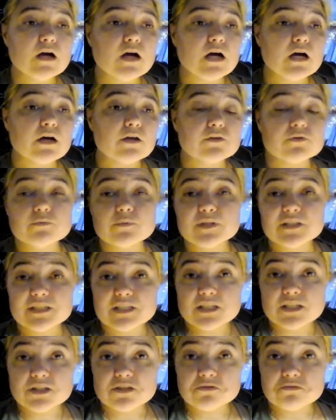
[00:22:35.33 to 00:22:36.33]
They're really
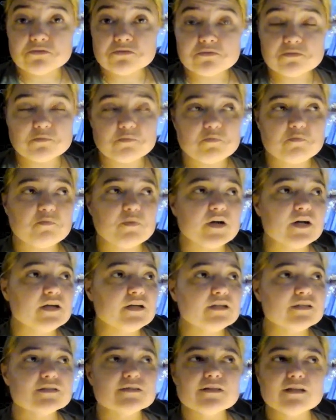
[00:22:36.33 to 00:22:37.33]
cute,
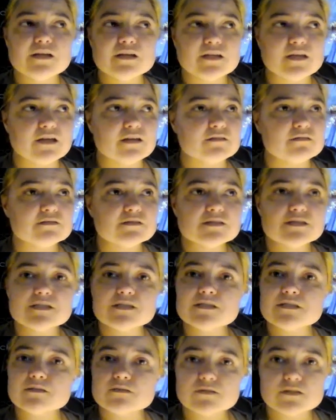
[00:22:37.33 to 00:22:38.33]
but again,
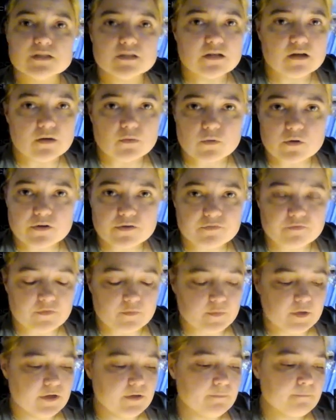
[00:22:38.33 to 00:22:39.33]
still did not work for
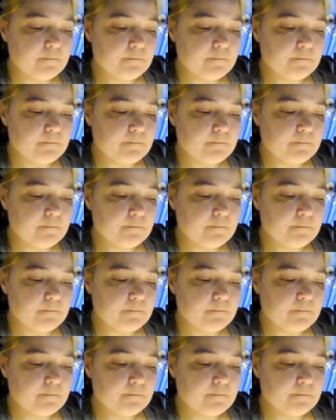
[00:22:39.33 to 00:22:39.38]
me.